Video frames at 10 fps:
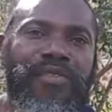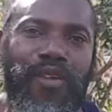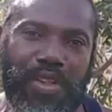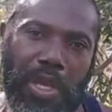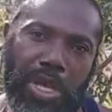
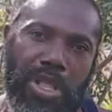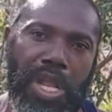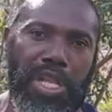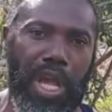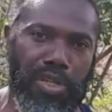for say
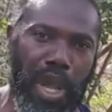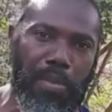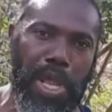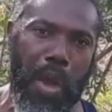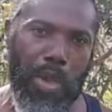that you
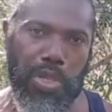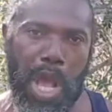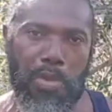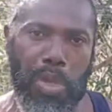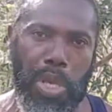assembly have
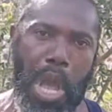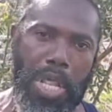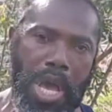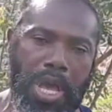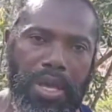yourself
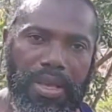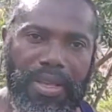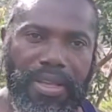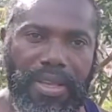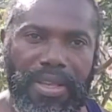together?
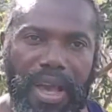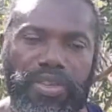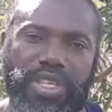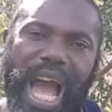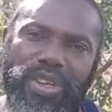
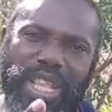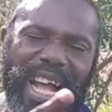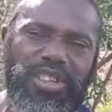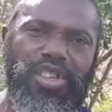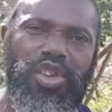Are you
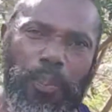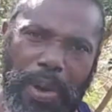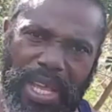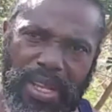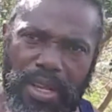that
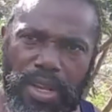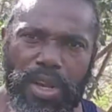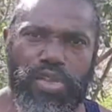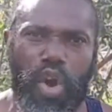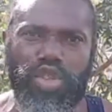stupid?
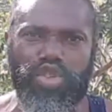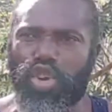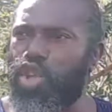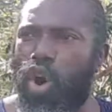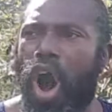Don't you
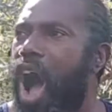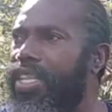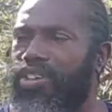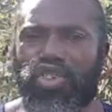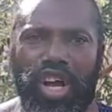know all
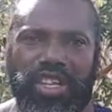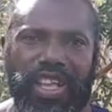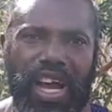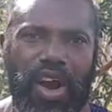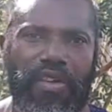these churches
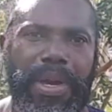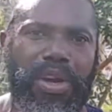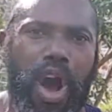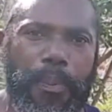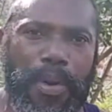are government
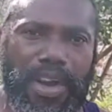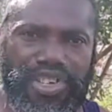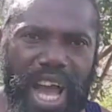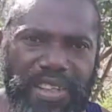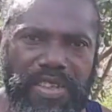
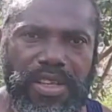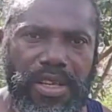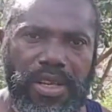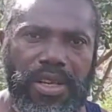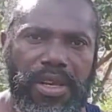corporations?
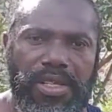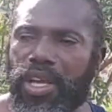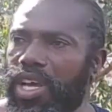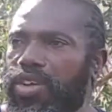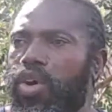They
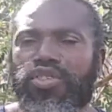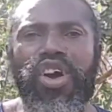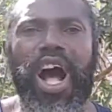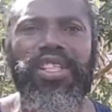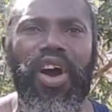can close you
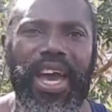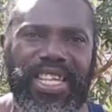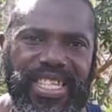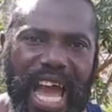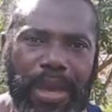all down
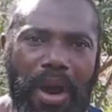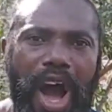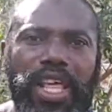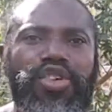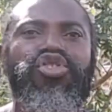anytime.
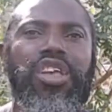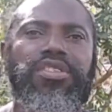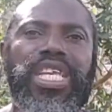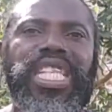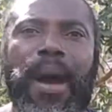All of you just
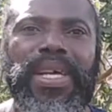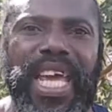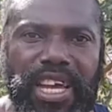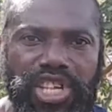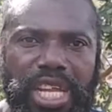
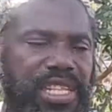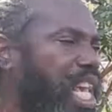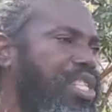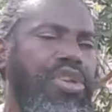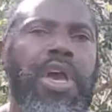denomination and
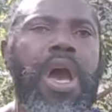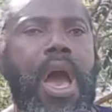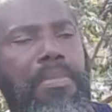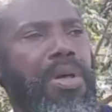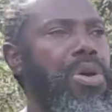saying, I'm not